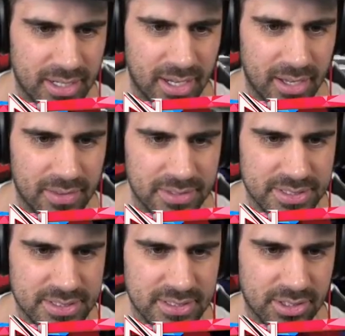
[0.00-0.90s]
uh,
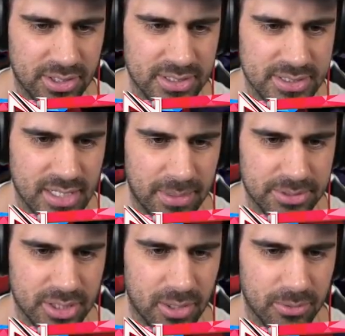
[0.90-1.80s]
this current
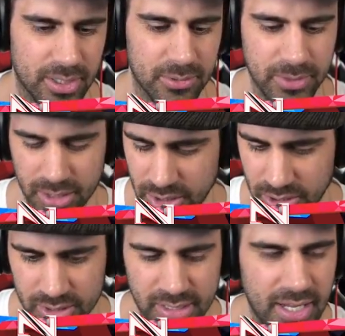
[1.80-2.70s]
snapshot we're in. We are
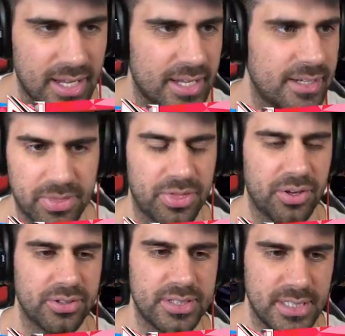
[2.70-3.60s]
currently in
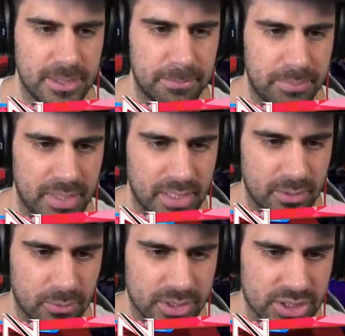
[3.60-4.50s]
13B,
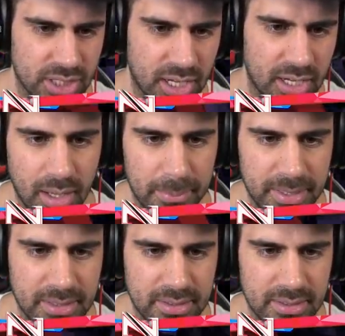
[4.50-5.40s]
which, uh, I
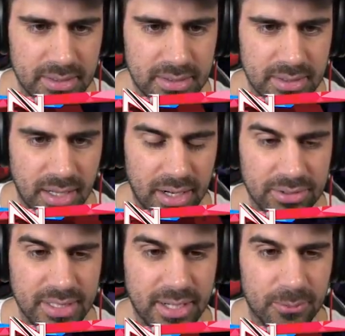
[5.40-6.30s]
mean, I don't
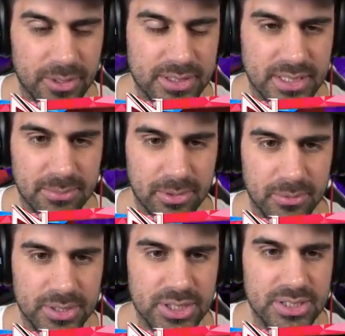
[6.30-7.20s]
think it works anymore,
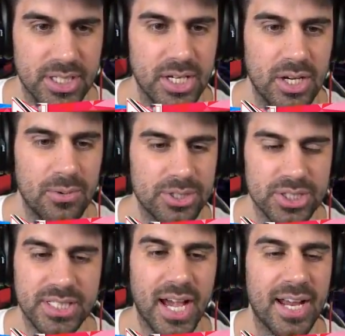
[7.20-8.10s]
which is which
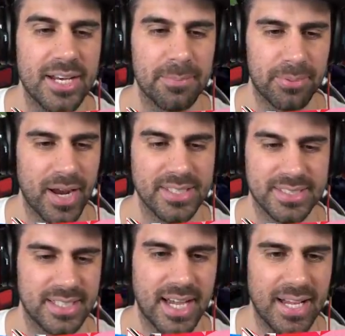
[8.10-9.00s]
is kind of
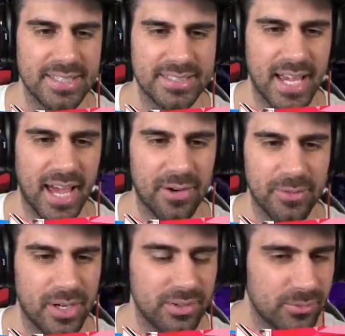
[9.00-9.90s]
depressing, kind of sad.
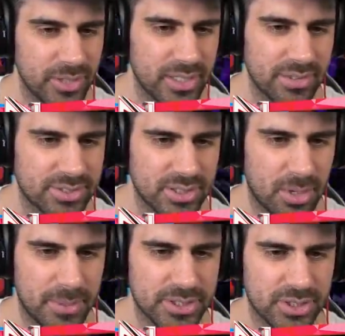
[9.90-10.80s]
We don't, we only have so
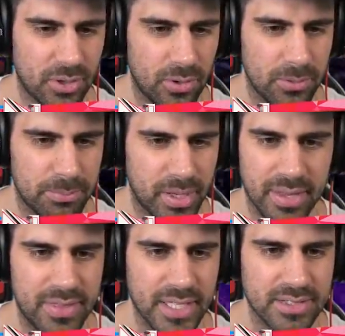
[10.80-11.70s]
much gold,
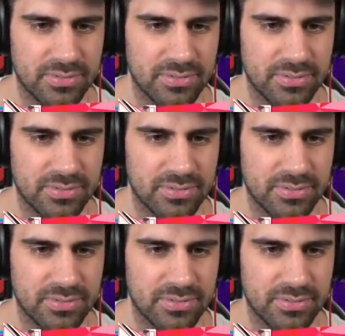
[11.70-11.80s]
but that's